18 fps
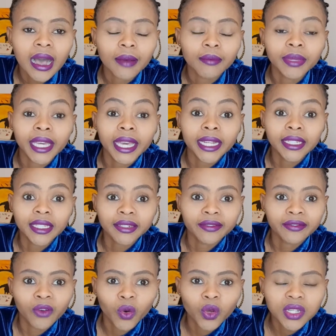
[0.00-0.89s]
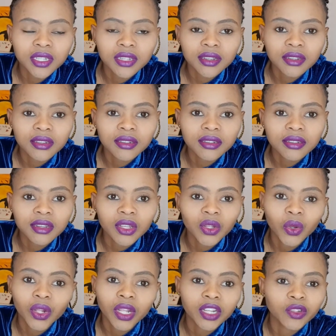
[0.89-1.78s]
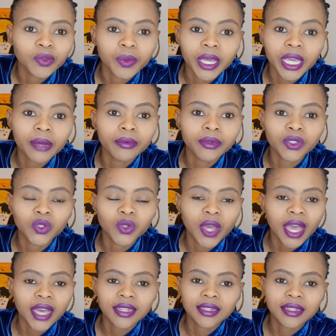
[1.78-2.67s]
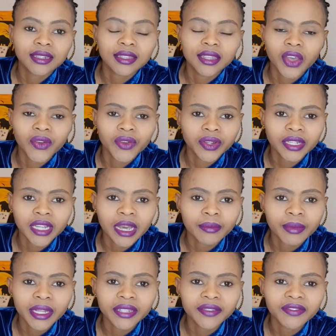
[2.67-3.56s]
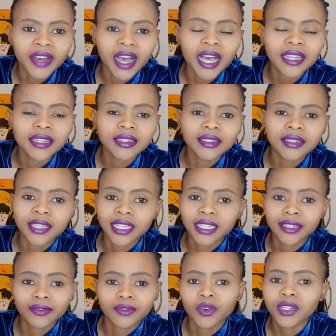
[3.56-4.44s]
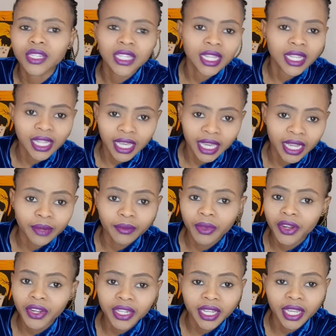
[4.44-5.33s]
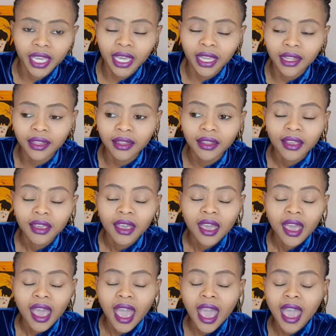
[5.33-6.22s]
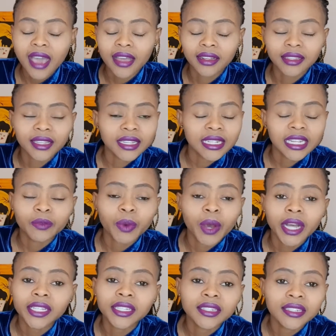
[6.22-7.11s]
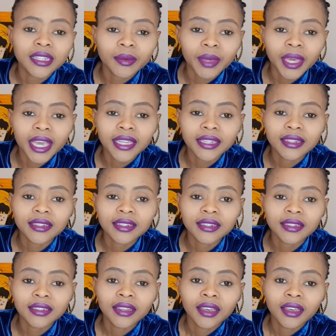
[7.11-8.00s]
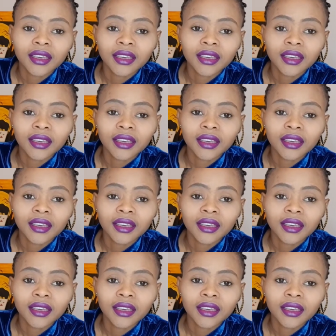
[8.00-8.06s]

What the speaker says: get divorces in order to be able to access their retirement funds. They divorce and then they get married again. And the sad part, in some cases,